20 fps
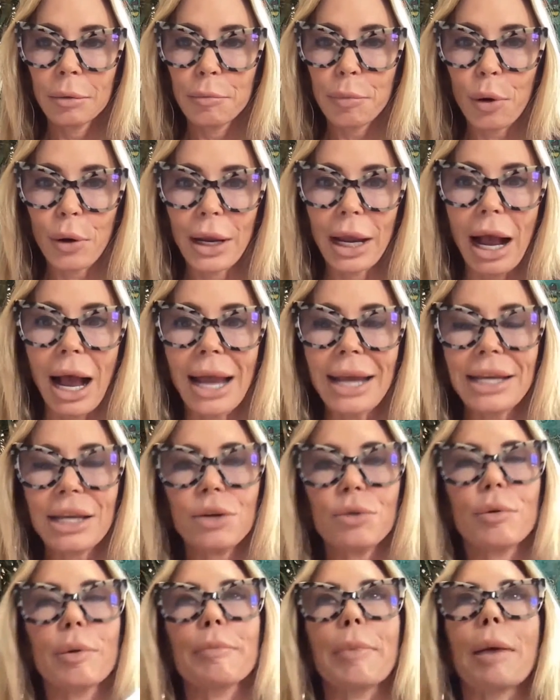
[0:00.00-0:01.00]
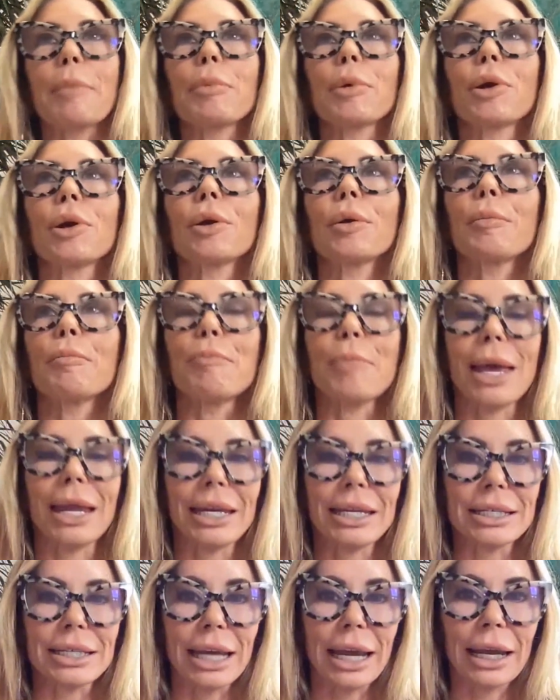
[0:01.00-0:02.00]
Boy, I can remember
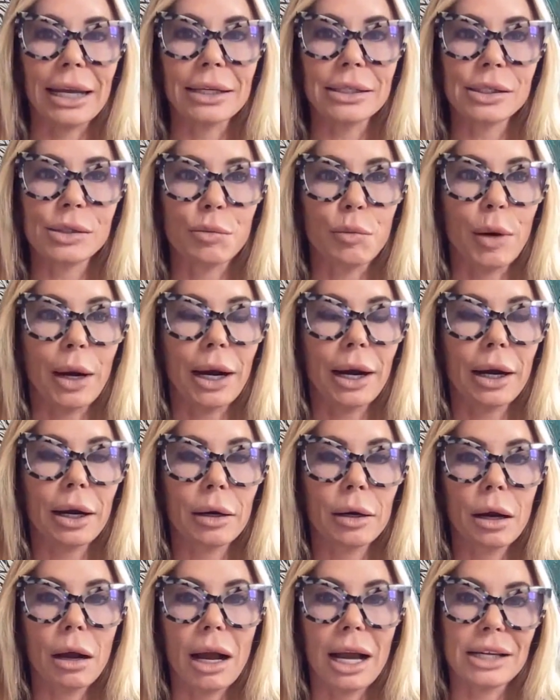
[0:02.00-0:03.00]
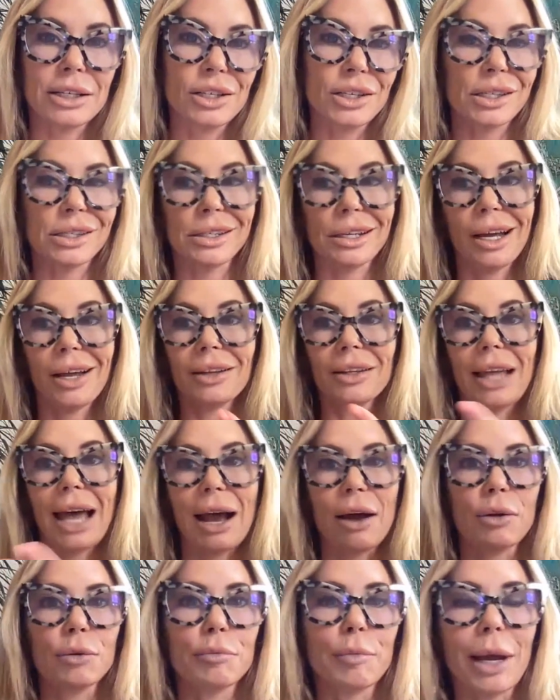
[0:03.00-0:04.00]
many days where I just
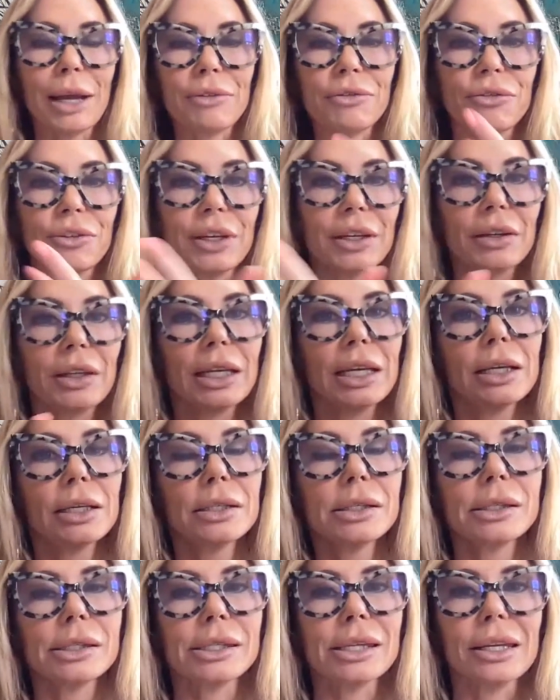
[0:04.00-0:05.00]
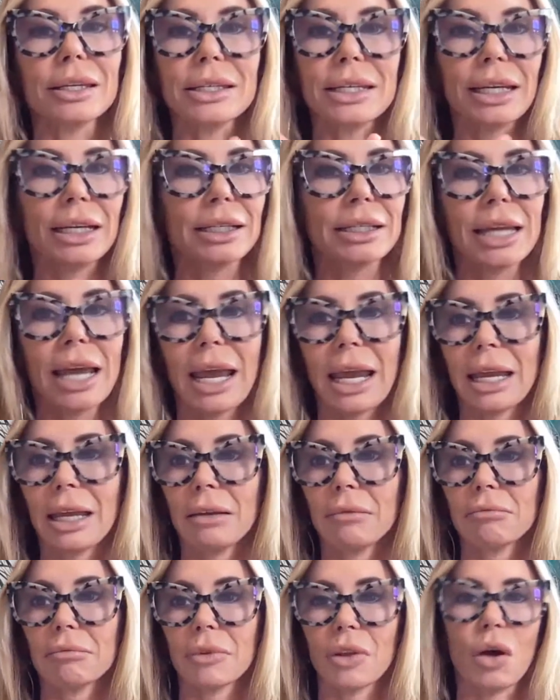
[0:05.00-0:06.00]
allowed my feelings to dictate
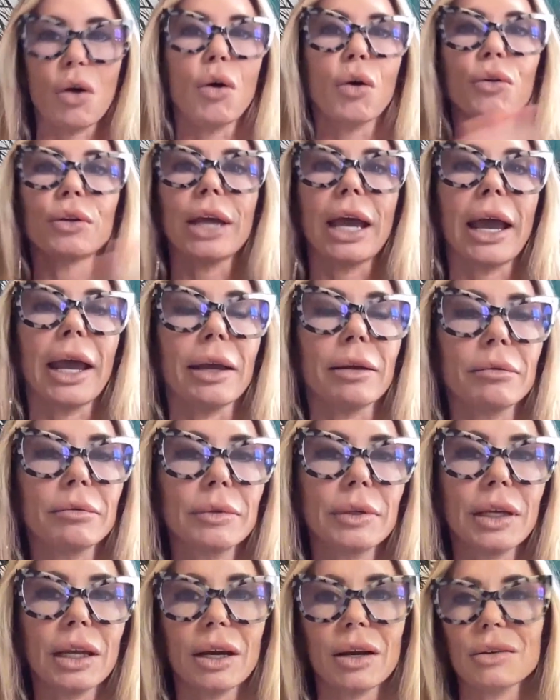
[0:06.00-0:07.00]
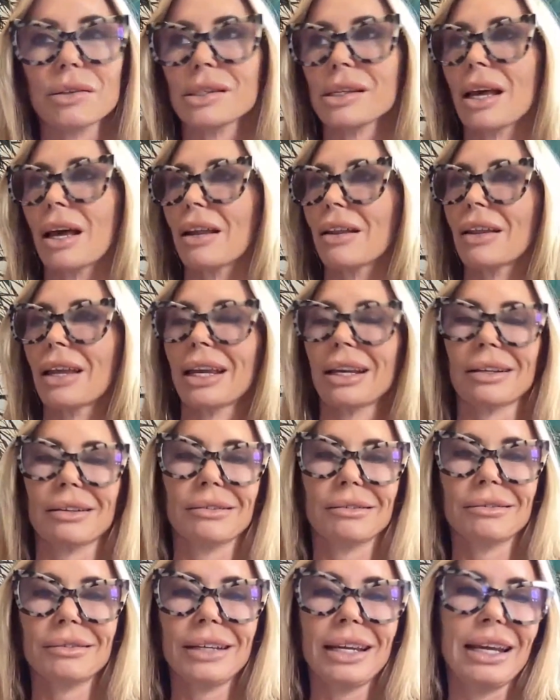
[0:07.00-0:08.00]
the whole day. It's kind of like,
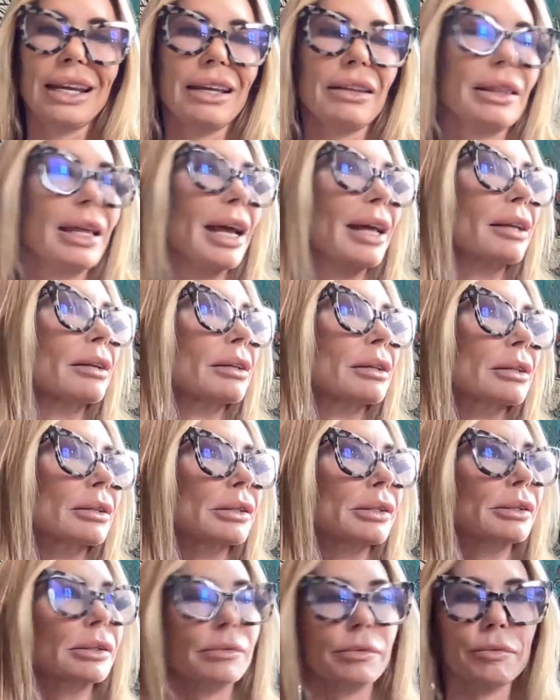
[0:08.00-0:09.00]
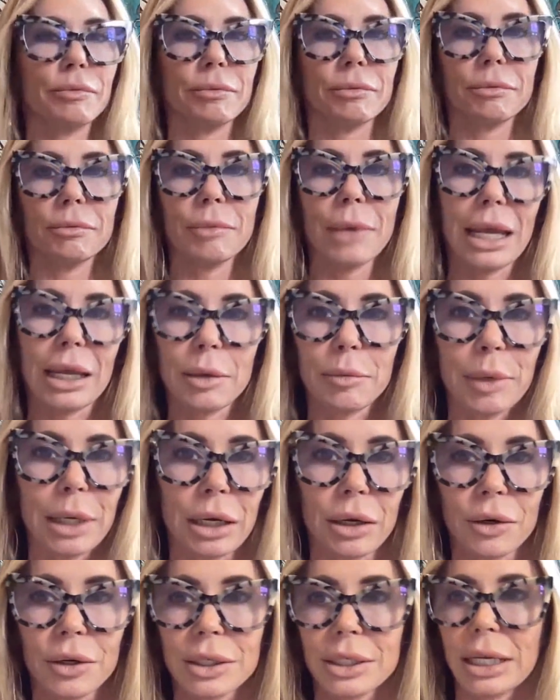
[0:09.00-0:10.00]
yeah, that's making me
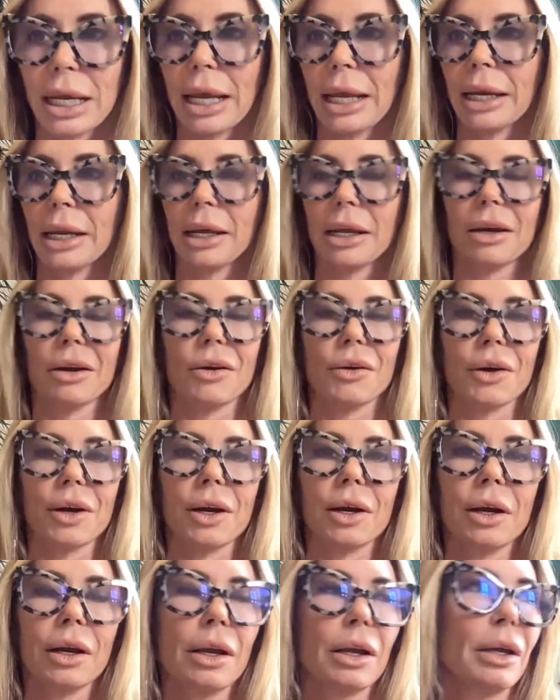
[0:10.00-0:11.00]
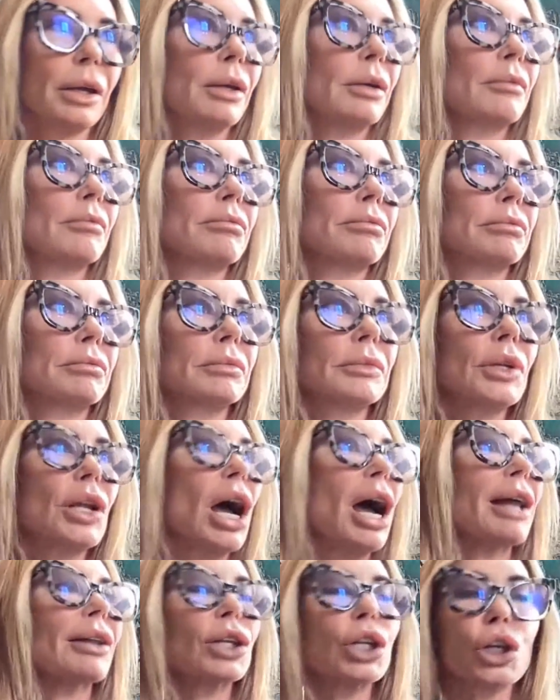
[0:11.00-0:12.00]
irritated, or
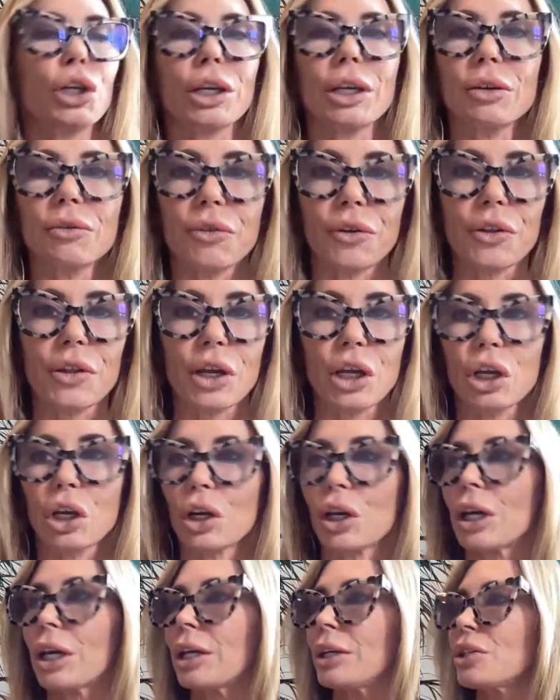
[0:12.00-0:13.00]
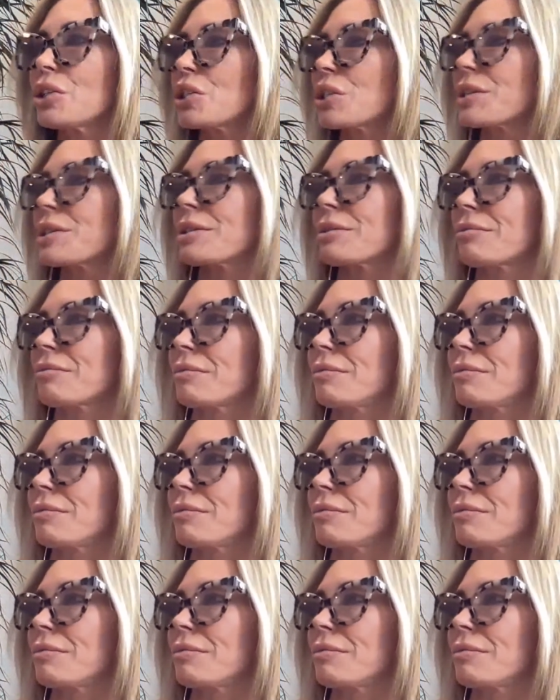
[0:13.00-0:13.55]
not looking for the good, just